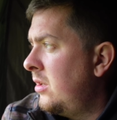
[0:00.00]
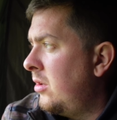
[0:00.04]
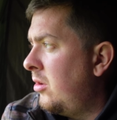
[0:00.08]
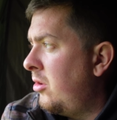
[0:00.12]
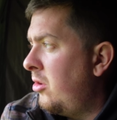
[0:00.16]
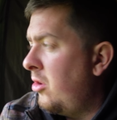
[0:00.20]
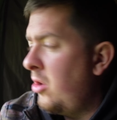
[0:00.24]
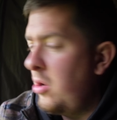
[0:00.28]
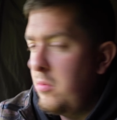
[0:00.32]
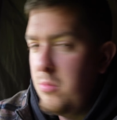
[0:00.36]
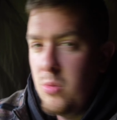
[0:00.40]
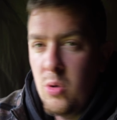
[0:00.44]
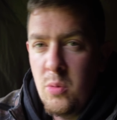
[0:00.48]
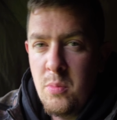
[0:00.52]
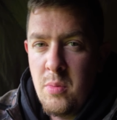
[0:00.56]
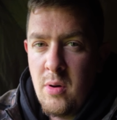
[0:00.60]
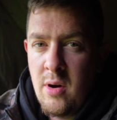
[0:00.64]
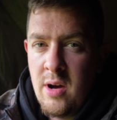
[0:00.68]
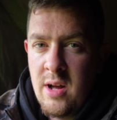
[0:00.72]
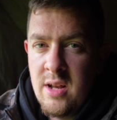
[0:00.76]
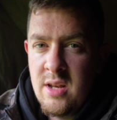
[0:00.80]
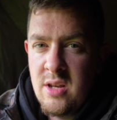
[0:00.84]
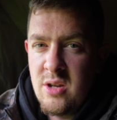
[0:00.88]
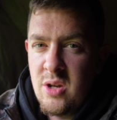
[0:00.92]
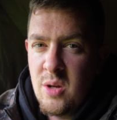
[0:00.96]
No more
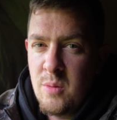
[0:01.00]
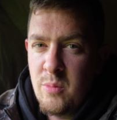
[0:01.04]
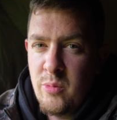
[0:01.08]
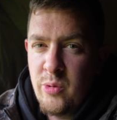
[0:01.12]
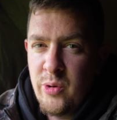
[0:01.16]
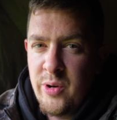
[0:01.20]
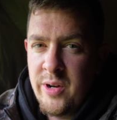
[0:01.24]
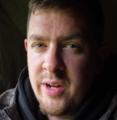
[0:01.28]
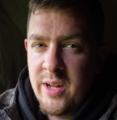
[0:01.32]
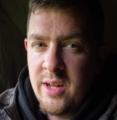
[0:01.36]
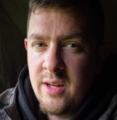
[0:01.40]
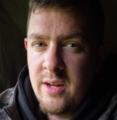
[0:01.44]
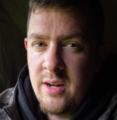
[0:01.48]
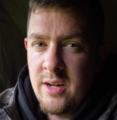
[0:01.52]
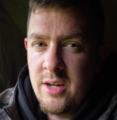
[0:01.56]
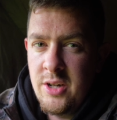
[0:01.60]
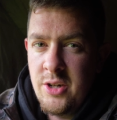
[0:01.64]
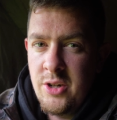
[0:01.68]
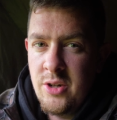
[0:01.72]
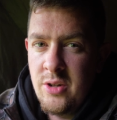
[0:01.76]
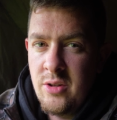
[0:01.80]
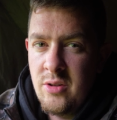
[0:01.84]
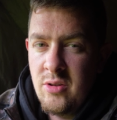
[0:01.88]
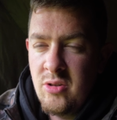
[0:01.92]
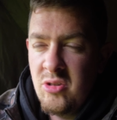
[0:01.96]
bites, no more
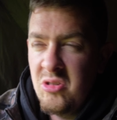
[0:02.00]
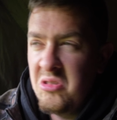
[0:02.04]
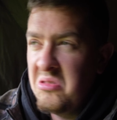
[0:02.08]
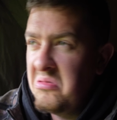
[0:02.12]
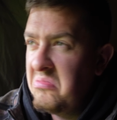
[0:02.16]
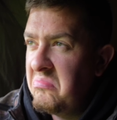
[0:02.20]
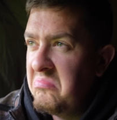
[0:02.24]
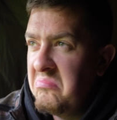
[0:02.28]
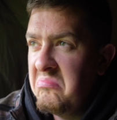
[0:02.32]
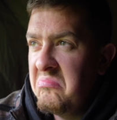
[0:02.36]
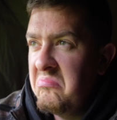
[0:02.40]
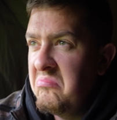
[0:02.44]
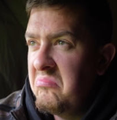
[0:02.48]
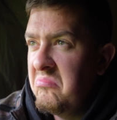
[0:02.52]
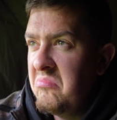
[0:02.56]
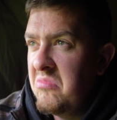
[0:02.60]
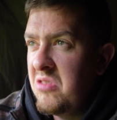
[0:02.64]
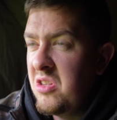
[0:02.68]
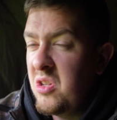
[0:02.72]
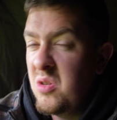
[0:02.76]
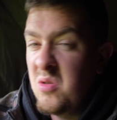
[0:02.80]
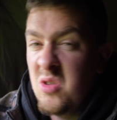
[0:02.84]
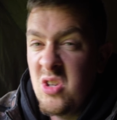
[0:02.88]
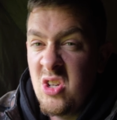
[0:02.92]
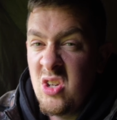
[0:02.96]
indications,
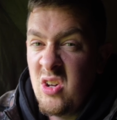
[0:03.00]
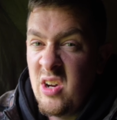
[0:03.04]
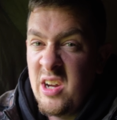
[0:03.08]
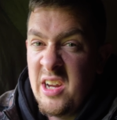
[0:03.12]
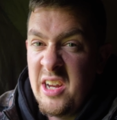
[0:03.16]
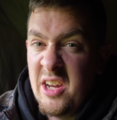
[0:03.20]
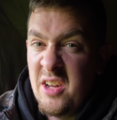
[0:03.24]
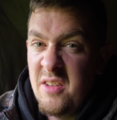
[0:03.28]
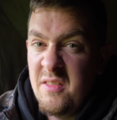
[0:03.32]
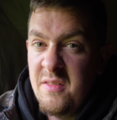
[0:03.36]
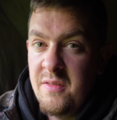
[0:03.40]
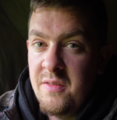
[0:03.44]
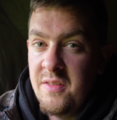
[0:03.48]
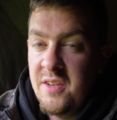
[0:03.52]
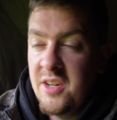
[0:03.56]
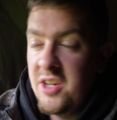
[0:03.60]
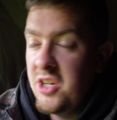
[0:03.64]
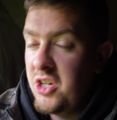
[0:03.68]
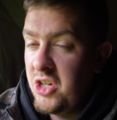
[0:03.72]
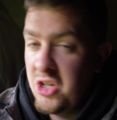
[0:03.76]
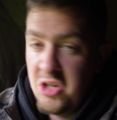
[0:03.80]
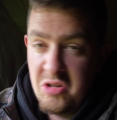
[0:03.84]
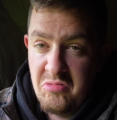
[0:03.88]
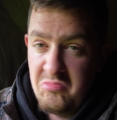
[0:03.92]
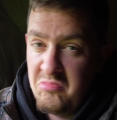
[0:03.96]
no sighting of
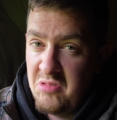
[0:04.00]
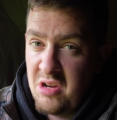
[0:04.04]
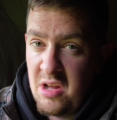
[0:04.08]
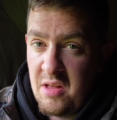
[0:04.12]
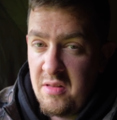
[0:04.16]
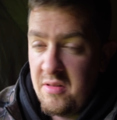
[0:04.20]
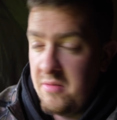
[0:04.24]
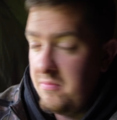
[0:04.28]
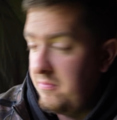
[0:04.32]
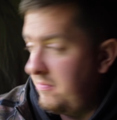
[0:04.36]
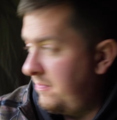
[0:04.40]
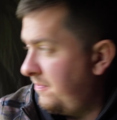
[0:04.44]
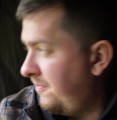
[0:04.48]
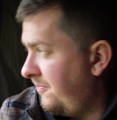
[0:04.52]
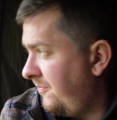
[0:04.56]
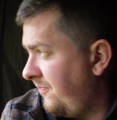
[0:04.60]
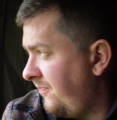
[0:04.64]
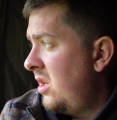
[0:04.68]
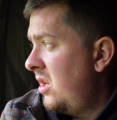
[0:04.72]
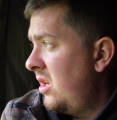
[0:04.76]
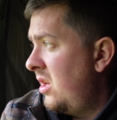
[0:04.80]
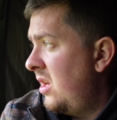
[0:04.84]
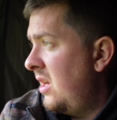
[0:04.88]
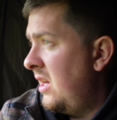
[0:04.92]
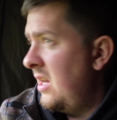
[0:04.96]
fish, nothing.
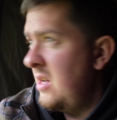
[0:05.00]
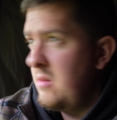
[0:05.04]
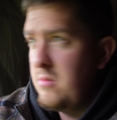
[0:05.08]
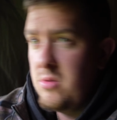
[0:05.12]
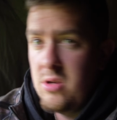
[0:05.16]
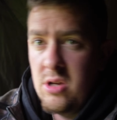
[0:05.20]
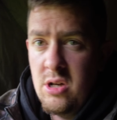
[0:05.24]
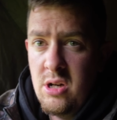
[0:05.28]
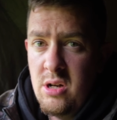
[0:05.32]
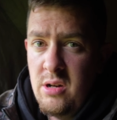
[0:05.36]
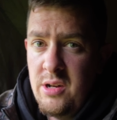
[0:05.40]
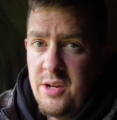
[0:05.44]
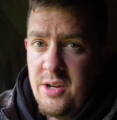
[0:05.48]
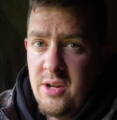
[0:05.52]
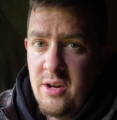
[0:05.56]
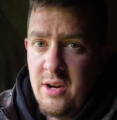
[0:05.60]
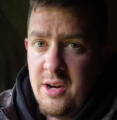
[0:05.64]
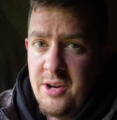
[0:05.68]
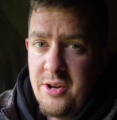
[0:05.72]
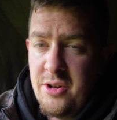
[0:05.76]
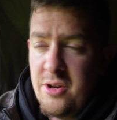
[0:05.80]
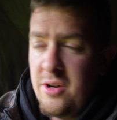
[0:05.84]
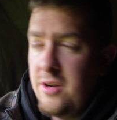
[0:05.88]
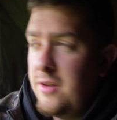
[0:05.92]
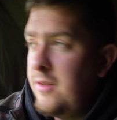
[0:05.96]
Absolutely
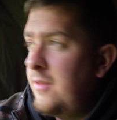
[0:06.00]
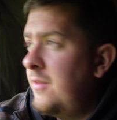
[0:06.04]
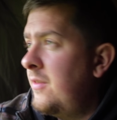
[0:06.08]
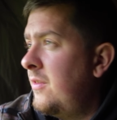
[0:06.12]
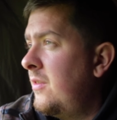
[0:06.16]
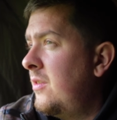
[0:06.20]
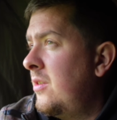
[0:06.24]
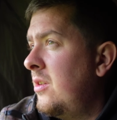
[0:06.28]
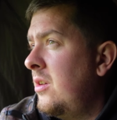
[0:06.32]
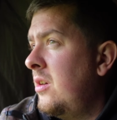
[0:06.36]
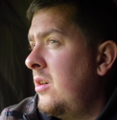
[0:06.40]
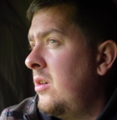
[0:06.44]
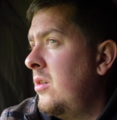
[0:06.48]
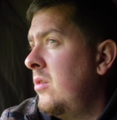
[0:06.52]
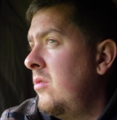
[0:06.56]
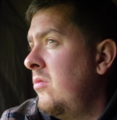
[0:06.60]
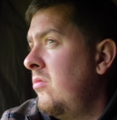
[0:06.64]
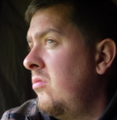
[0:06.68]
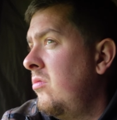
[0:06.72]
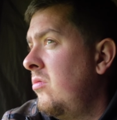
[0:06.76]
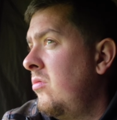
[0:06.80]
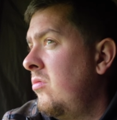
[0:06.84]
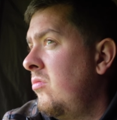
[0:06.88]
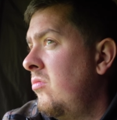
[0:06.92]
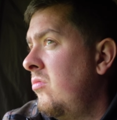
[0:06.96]
died off, so
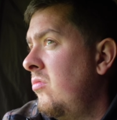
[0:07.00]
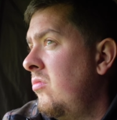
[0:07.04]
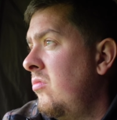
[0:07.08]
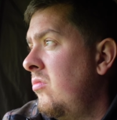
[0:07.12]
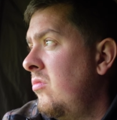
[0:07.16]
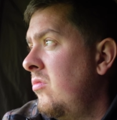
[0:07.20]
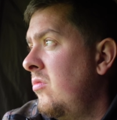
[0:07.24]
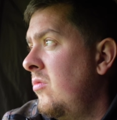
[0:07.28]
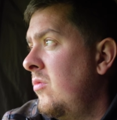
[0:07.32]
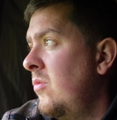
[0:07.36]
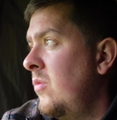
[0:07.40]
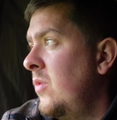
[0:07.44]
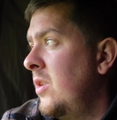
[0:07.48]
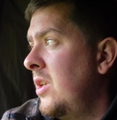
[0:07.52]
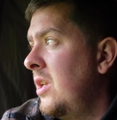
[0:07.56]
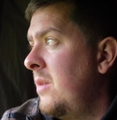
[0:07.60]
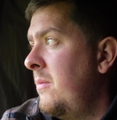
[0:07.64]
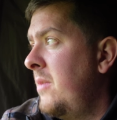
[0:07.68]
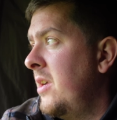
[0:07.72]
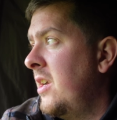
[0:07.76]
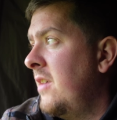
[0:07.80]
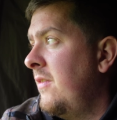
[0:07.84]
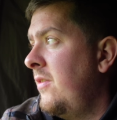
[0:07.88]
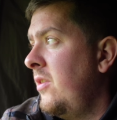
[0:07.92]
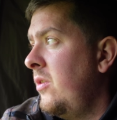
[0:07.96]
we're gonna
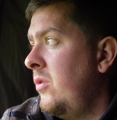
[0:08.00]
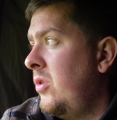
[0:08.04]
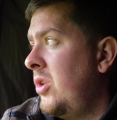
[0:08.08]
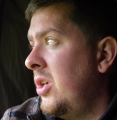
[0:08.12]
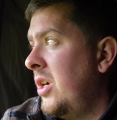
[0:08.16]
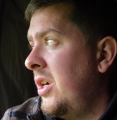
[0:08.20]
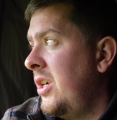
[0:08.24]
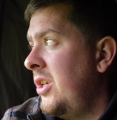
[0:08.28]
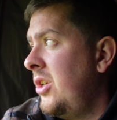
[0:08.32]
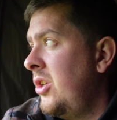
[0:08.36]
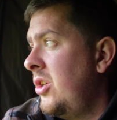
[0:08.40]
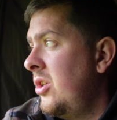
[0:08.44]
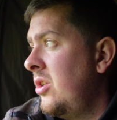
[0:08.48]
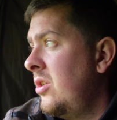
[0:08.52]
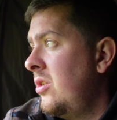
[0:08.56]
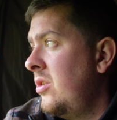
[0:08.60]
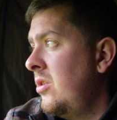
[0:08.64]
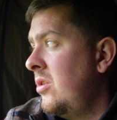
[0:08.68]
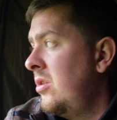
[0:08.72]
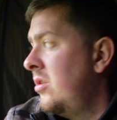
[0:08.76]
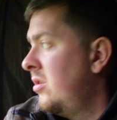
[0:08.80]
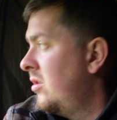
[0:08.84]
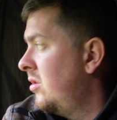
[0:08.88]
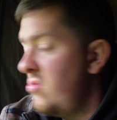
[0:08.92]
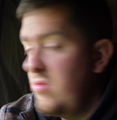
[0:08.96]
make a few
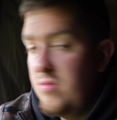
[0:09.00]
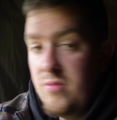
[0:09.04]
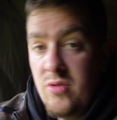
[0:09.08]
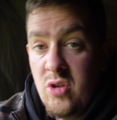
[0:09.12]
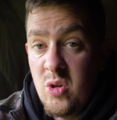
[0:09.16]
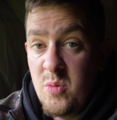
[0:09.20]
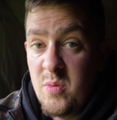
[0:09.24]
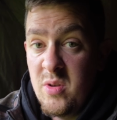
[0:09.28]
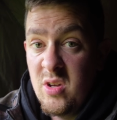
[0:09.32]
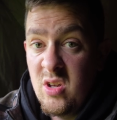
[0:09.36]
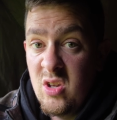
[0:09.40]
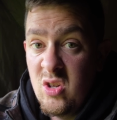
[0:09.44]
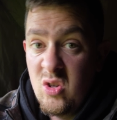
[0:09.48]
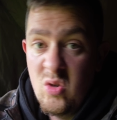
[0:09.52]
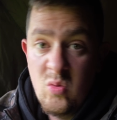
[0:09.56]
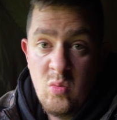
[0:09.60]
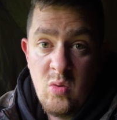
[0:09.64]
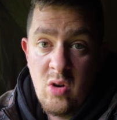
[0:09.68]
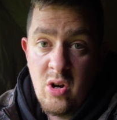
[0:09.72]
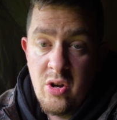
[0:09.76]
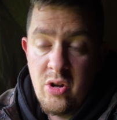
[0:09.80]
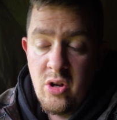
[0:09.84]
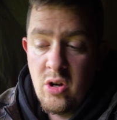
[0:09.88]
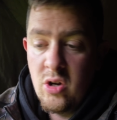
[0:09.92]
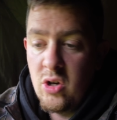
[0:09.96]
changes just because
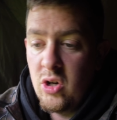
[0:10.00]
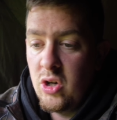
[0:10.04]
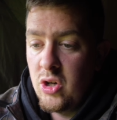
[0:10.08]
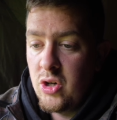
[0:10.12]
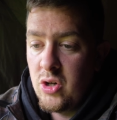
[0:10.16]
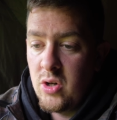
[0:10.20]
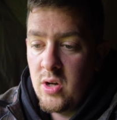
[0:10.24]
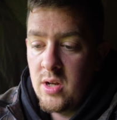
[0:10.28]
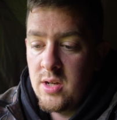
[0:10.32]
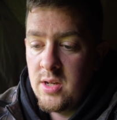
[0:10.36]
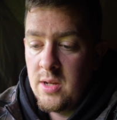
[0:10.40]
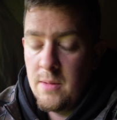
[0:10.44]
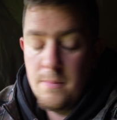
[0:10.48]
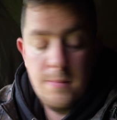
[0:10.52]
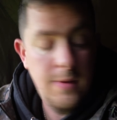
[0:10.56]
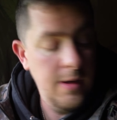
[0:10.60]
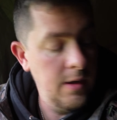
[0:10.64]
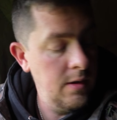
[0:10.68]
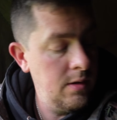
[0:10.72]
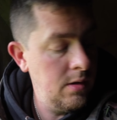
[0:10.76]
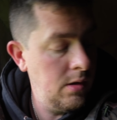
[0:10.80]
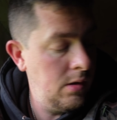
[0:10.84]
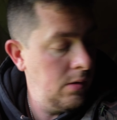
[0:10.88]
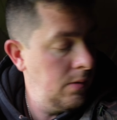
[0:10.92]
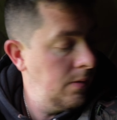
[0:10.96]
why not, gotta try something.
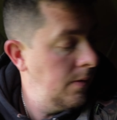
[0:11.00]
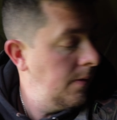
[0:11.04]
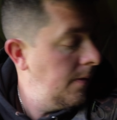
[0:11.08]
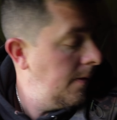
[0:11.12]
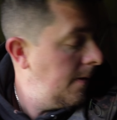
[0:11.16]
So